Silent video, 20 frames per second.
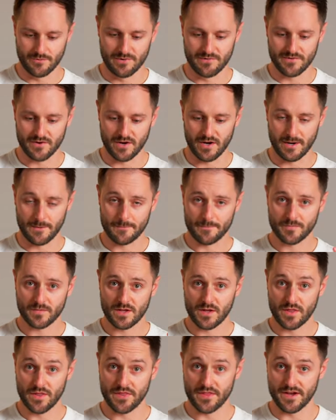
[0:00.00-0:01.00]
we've got
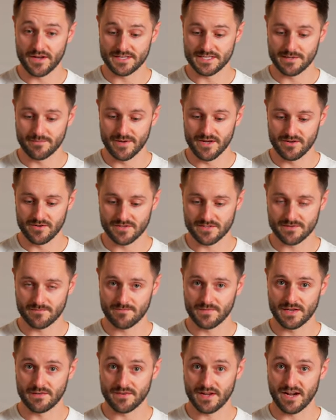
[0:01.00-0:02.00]
30 mils
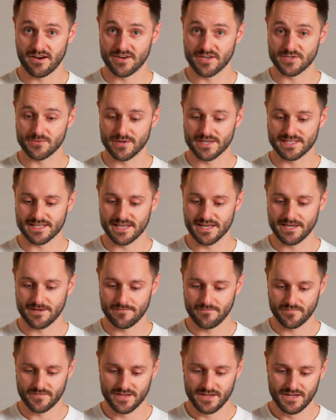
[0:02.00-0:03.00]
of Irish whiskey,
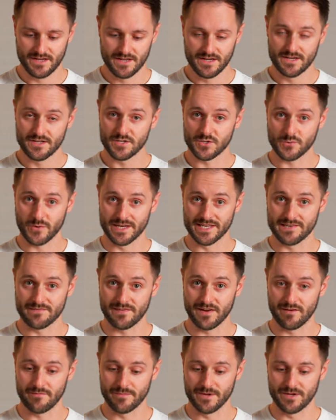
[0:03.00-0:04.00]

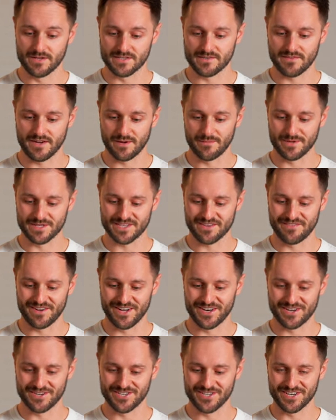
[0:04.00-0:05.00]
25 mils of our
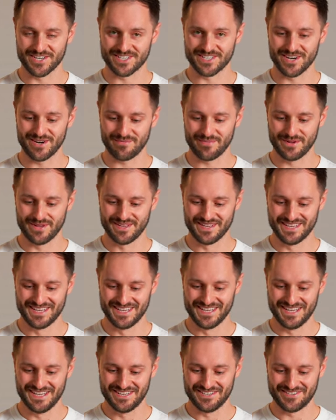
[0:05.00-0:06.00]
Muscovado sugar syrup,
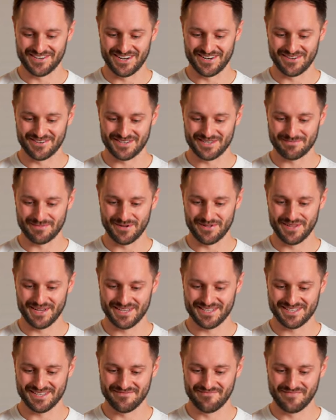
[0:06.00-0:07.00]
try not to spill
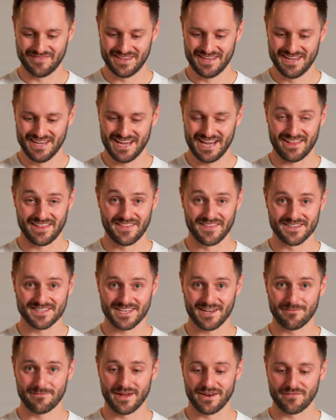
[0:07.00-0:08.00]
this, and then the
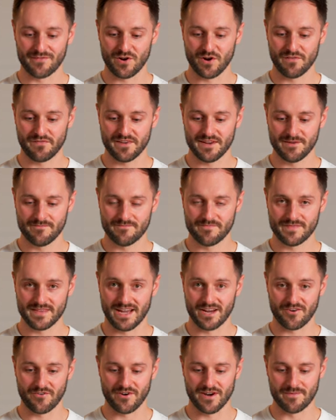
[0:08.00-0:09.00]
same amount of coffee
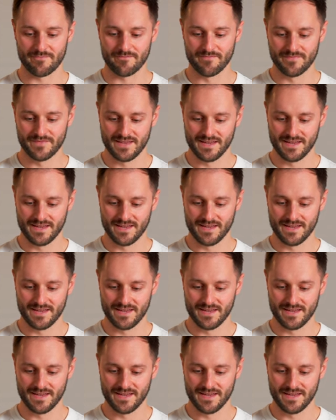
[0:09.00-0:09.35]
and cream.